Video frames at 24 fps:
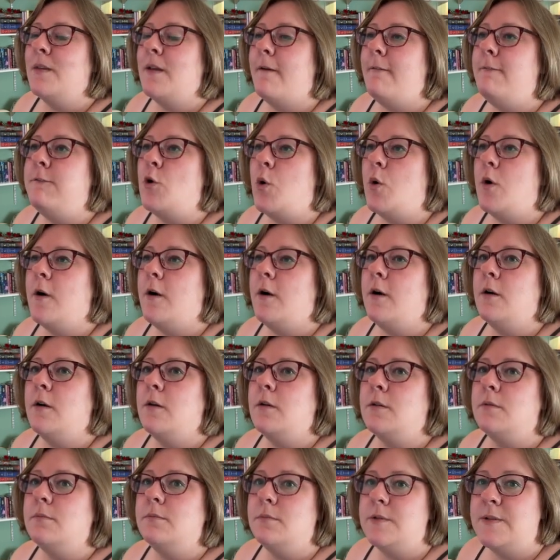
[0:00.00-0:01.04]

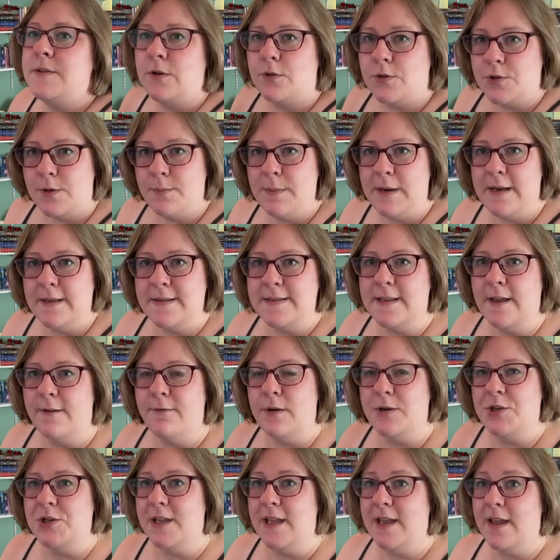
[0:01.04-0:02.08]
For social media stuff,
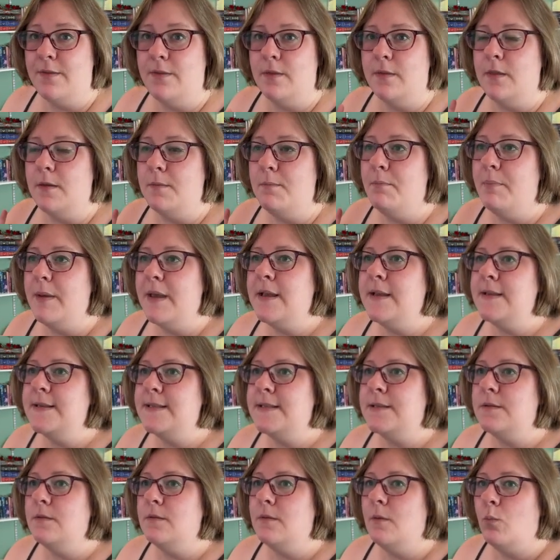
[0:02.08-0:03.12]
which again,
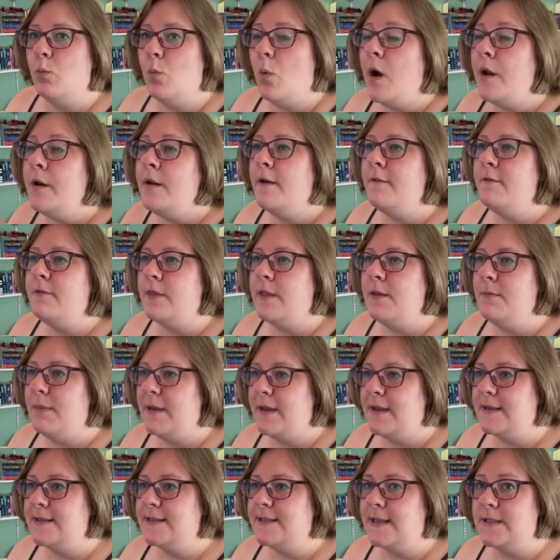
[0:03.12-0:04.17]
one of the
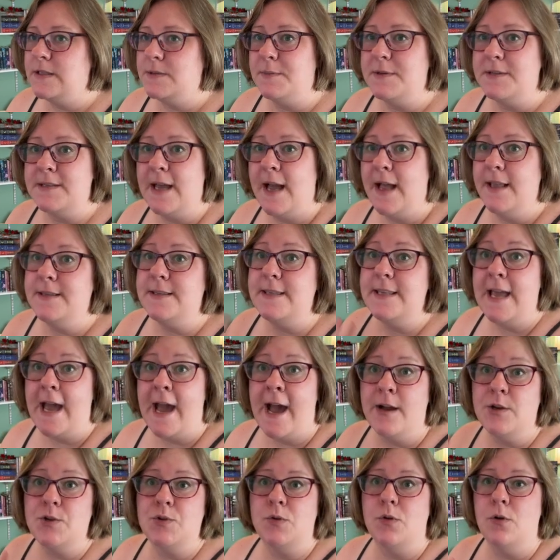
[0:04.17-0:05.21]
biggest things besides the
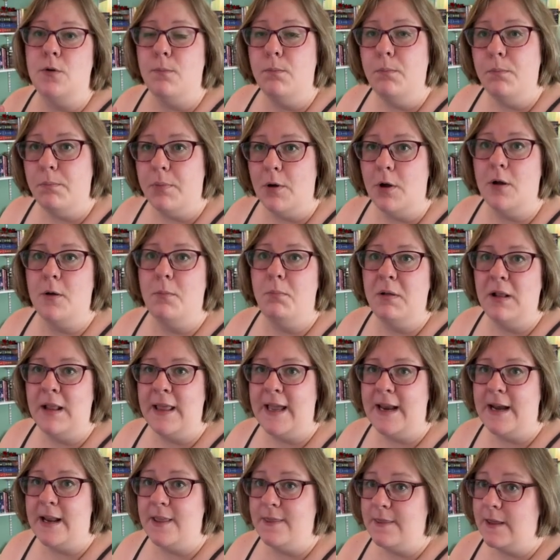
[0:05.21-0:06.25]
actual book
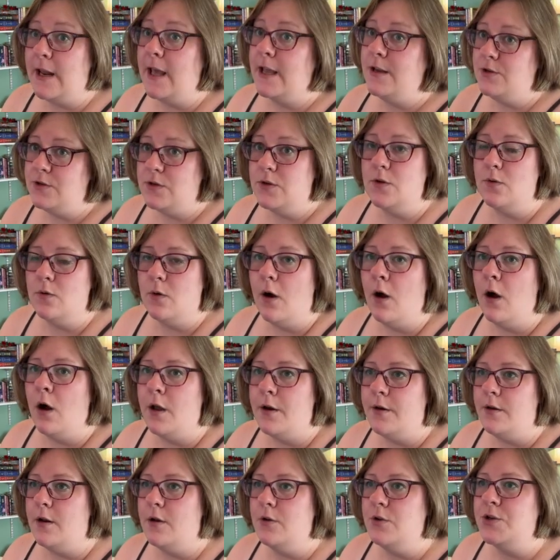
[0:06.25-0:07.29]
planning that I do
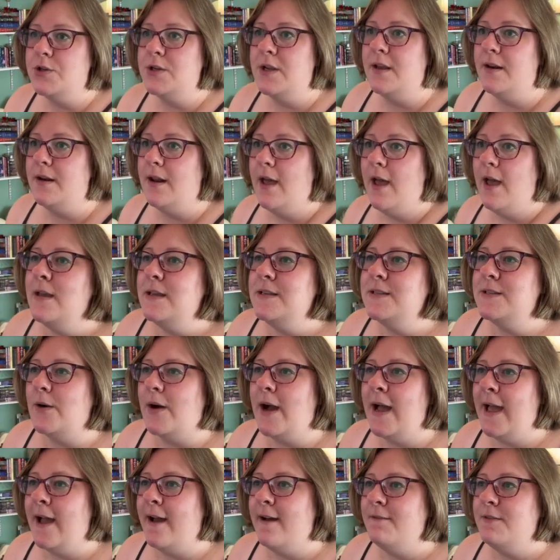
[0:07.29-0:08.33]
on Notion. So
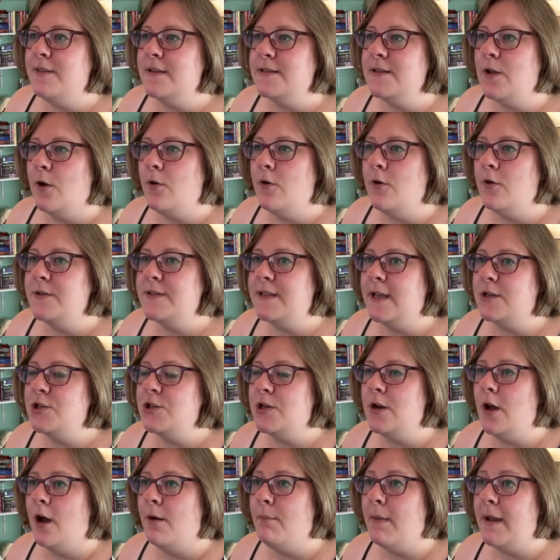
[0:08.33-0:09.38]
I have this whole
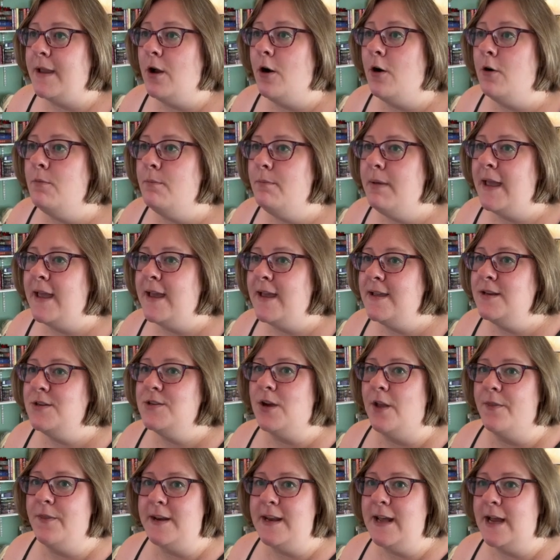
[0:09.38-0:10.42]
section on my homepage
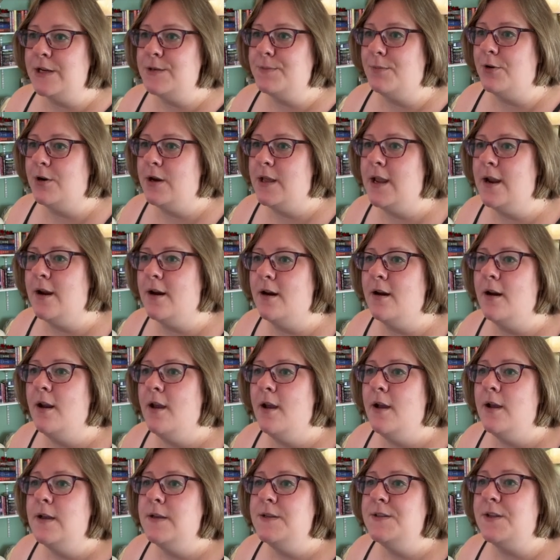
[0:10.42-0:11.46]
on the dashboard here
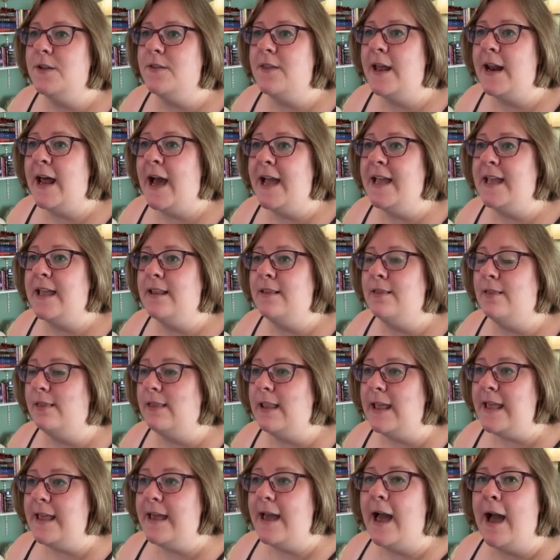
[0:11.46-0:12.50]
so that I can
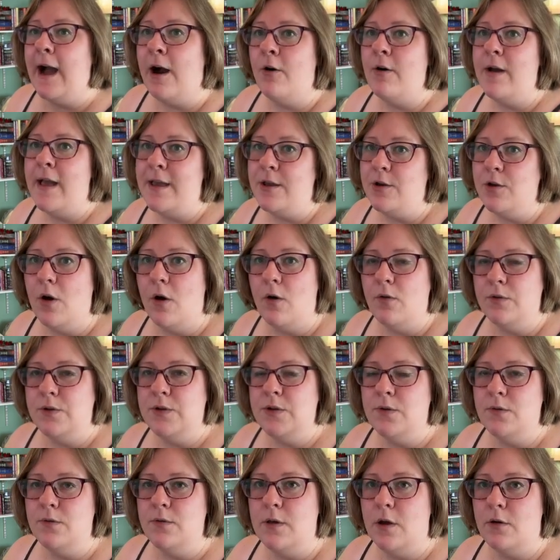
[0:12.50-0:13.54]
link out and go
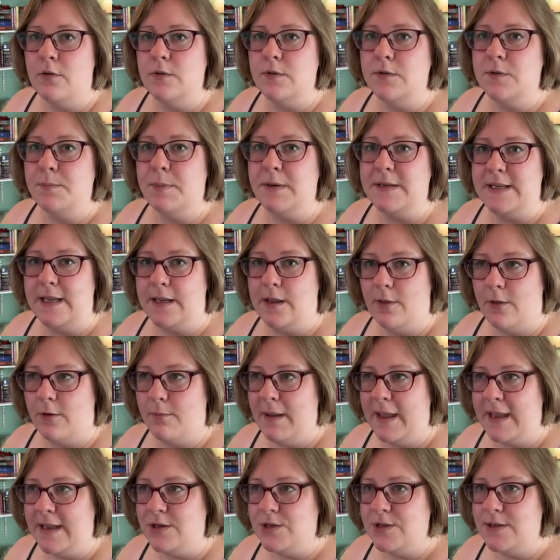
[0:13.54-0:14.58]
to those particular
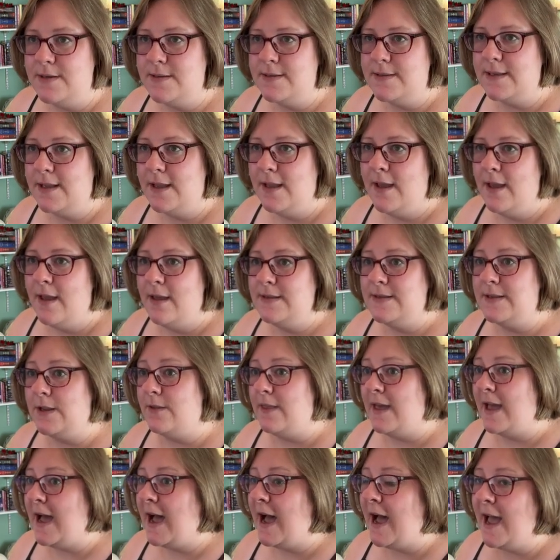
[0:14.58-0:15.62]
pages so
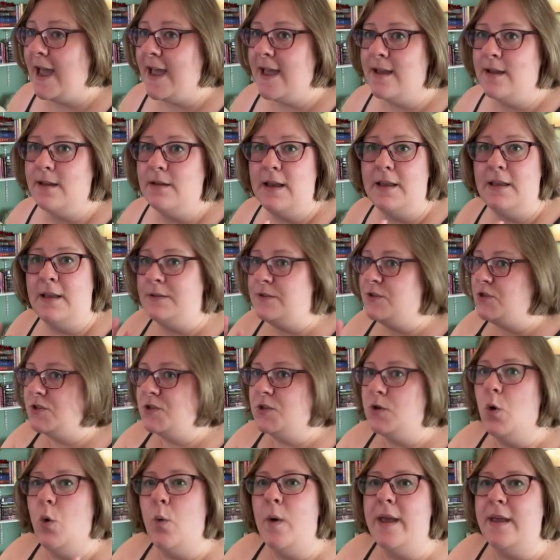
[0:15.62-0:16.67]
that it's
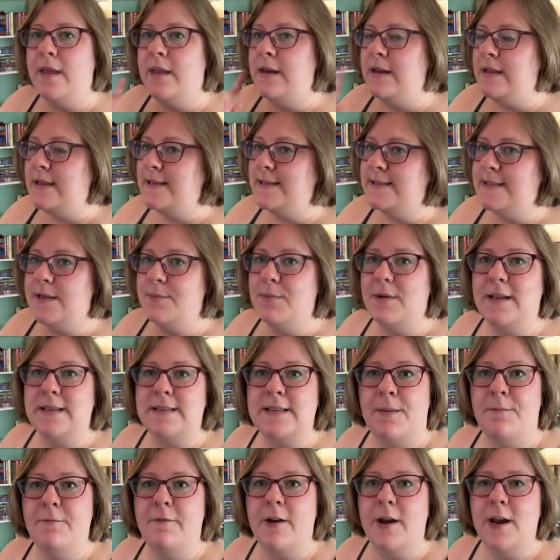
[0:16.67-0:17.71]
just quick and easy, because
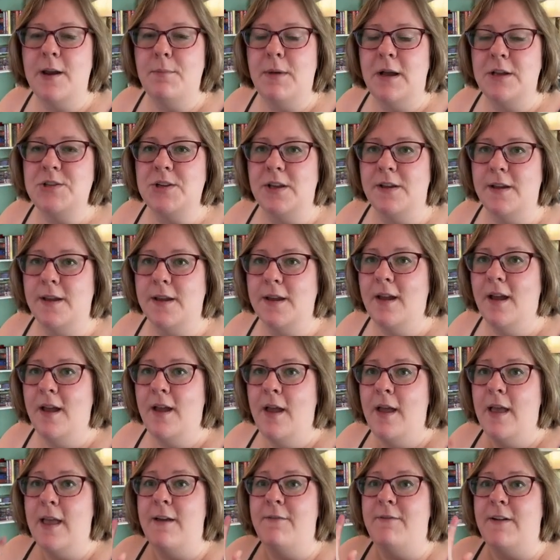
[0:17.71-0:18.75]
I'm very much
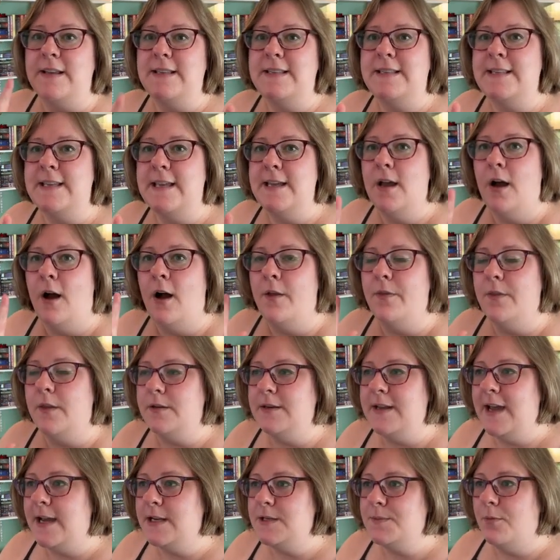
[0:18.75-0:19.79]
if I see it on the
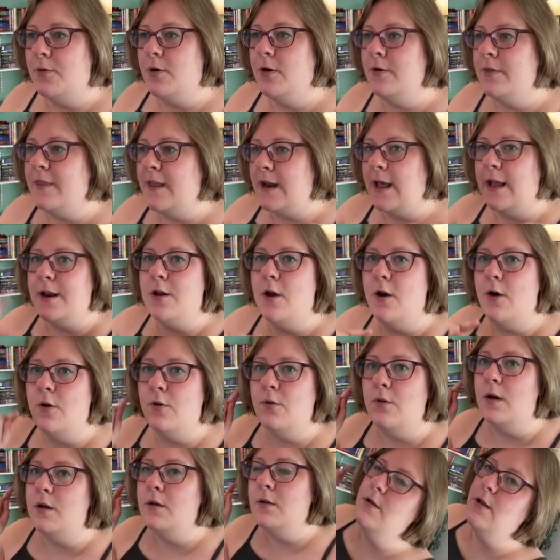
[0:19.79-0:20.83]
dashboard, then I
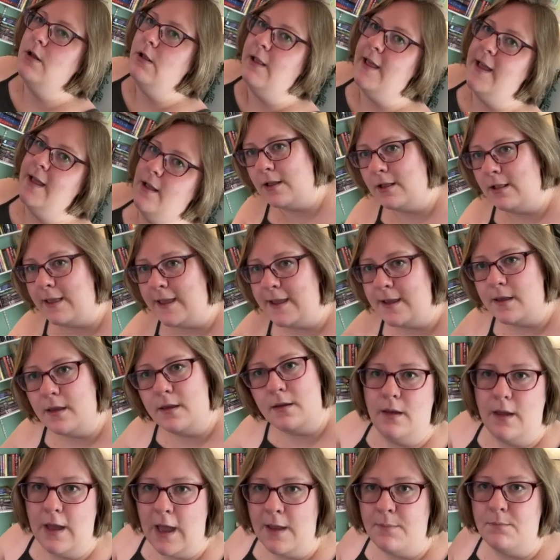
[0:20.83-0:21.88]
know click,
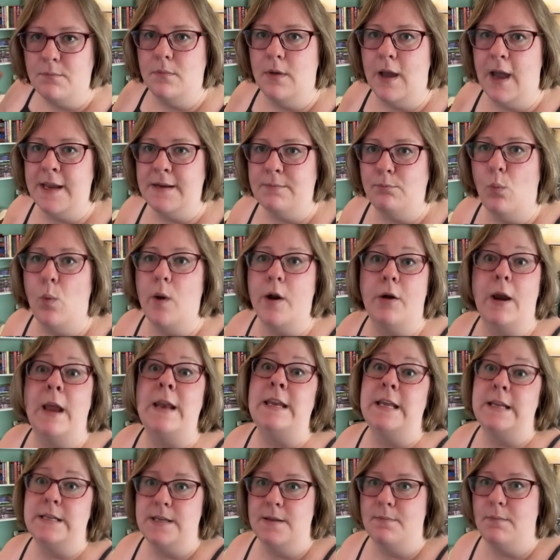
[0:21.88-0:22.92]
I'm where I
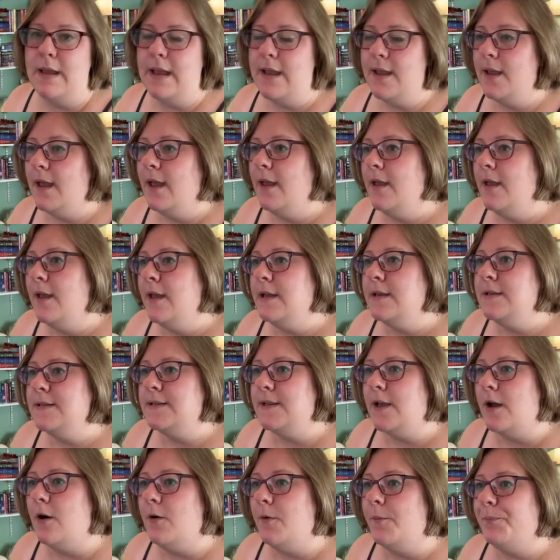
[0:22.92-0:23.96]
need to be.
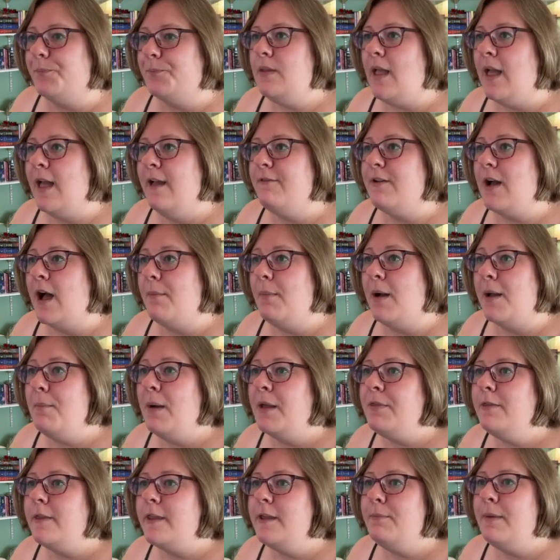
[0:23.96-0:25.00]
So I've got my
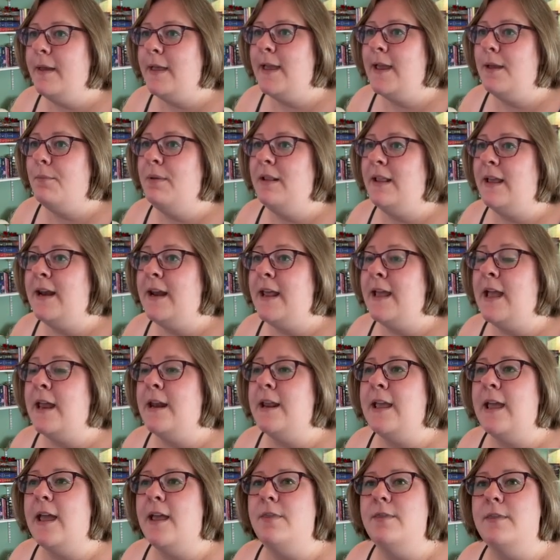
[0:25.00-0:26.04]
monthly planning. And
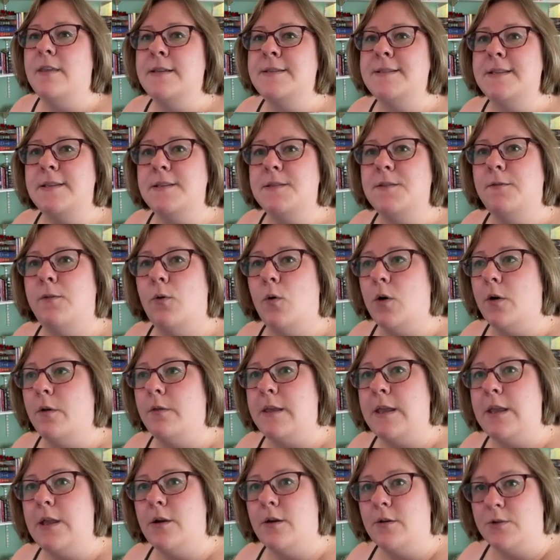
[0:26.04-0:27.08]
again, this is for
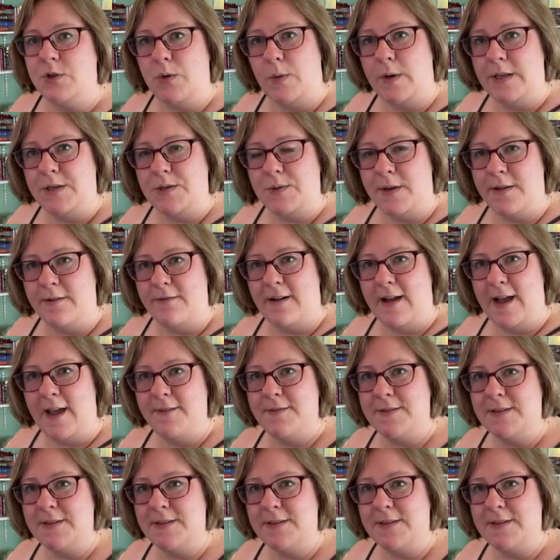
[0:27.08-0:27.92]
the year 2025.